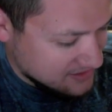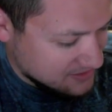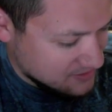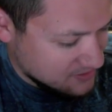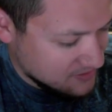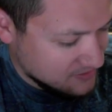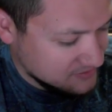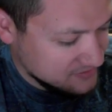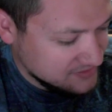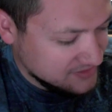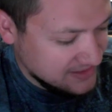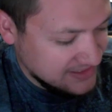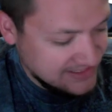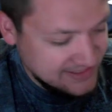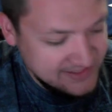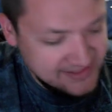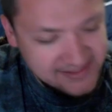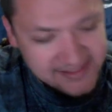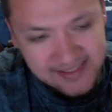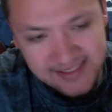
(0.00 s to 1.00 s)

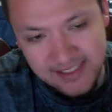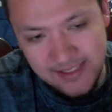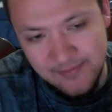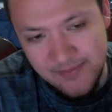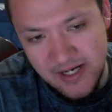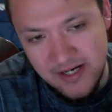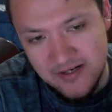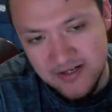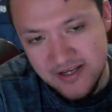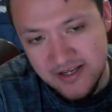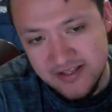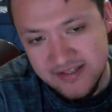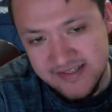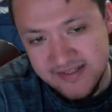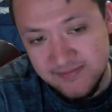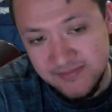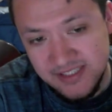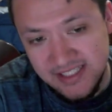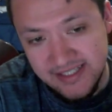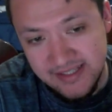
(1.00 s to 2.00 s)
currently the Pelicans
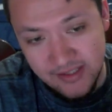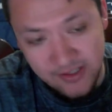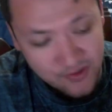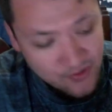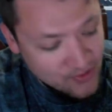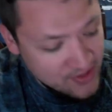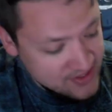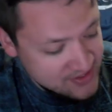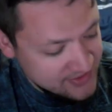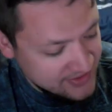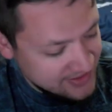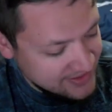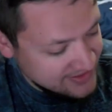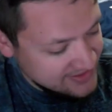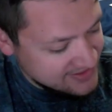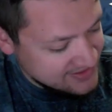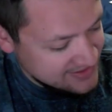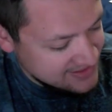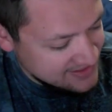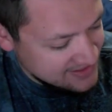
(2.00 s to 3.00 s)
are playing the
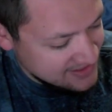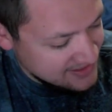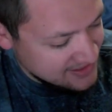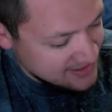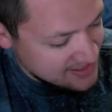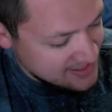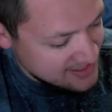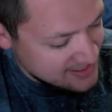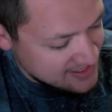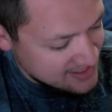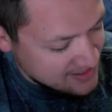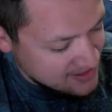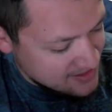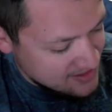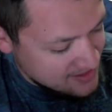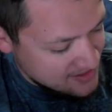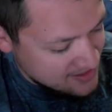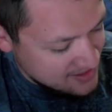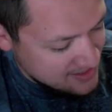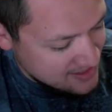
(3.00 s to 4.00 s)
Grizzlies,
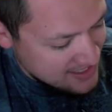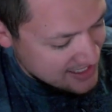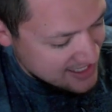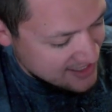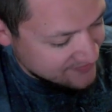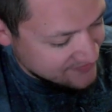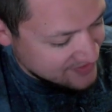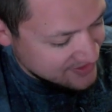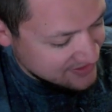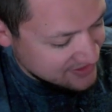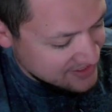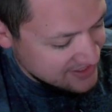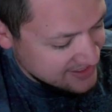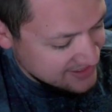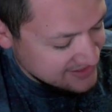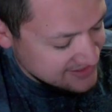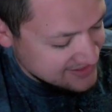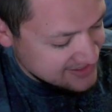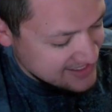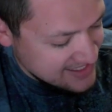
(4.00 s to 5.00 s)
have the
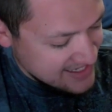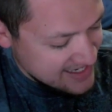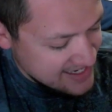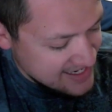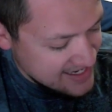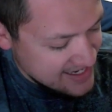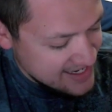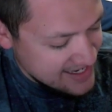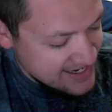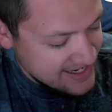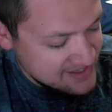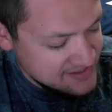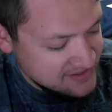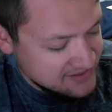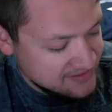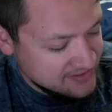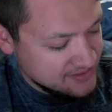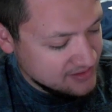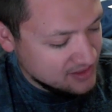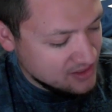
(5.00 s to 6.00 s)
Knicks,
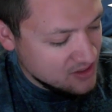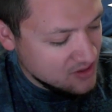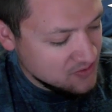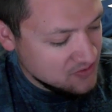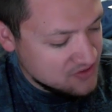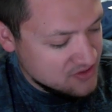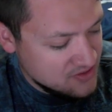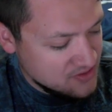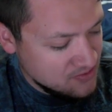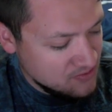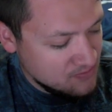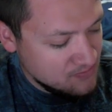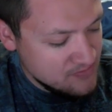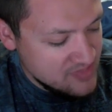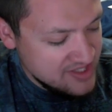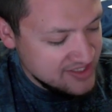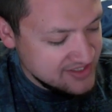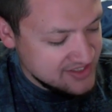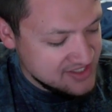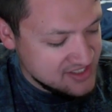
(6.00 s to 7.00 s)
and go to
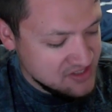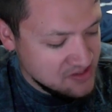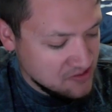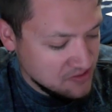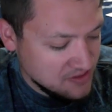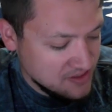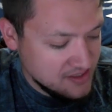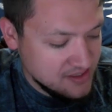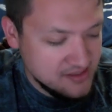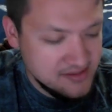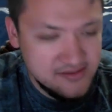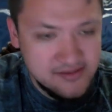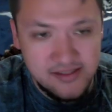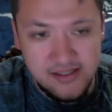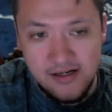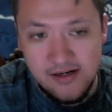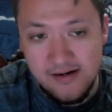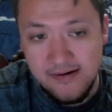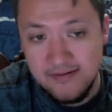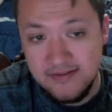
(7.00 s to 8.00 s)
Minnesota
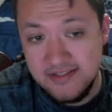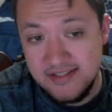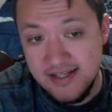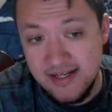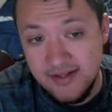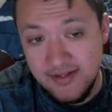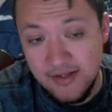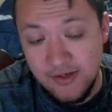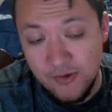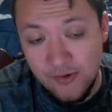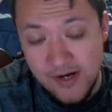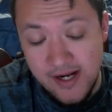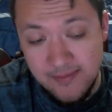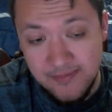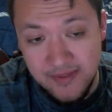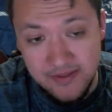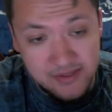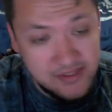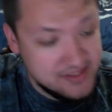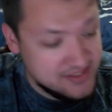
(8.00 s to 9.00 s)
on Sunday to
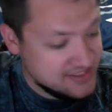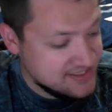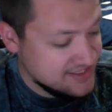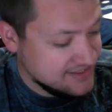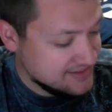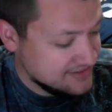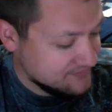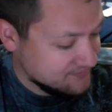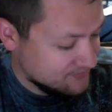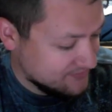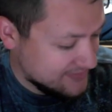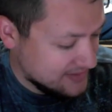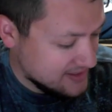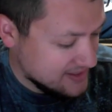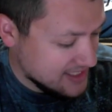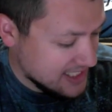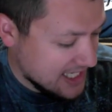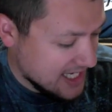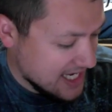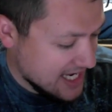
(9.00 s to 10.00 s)
wrap up the season.
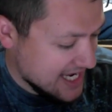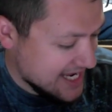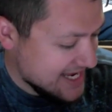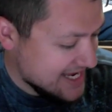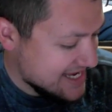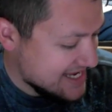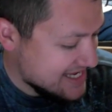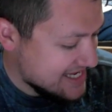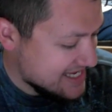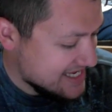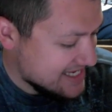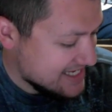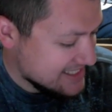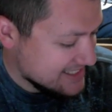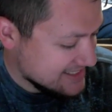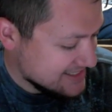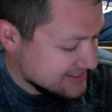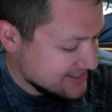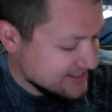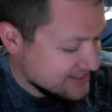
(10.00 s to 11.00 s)

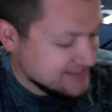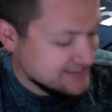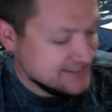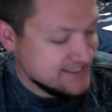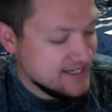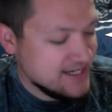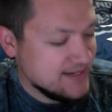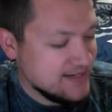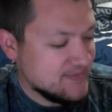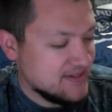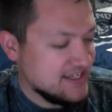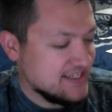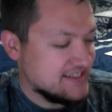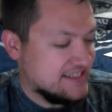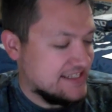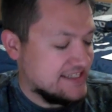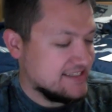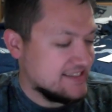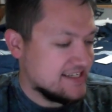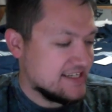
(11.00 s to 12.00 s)
It's hard to say, but I
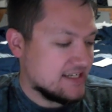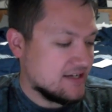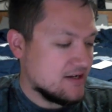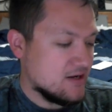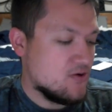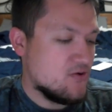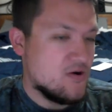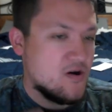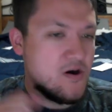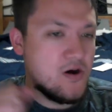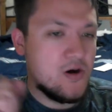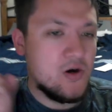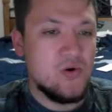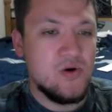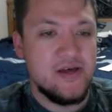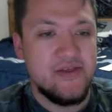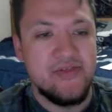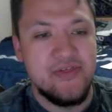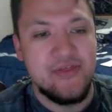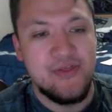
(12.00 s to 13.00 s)
think they go
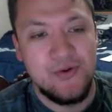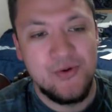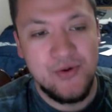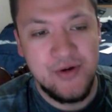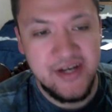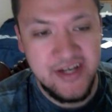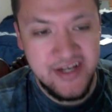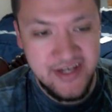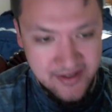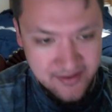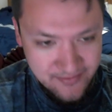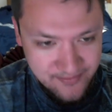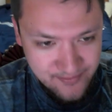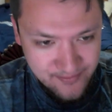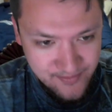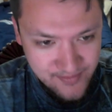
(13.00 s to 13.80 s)
0-3.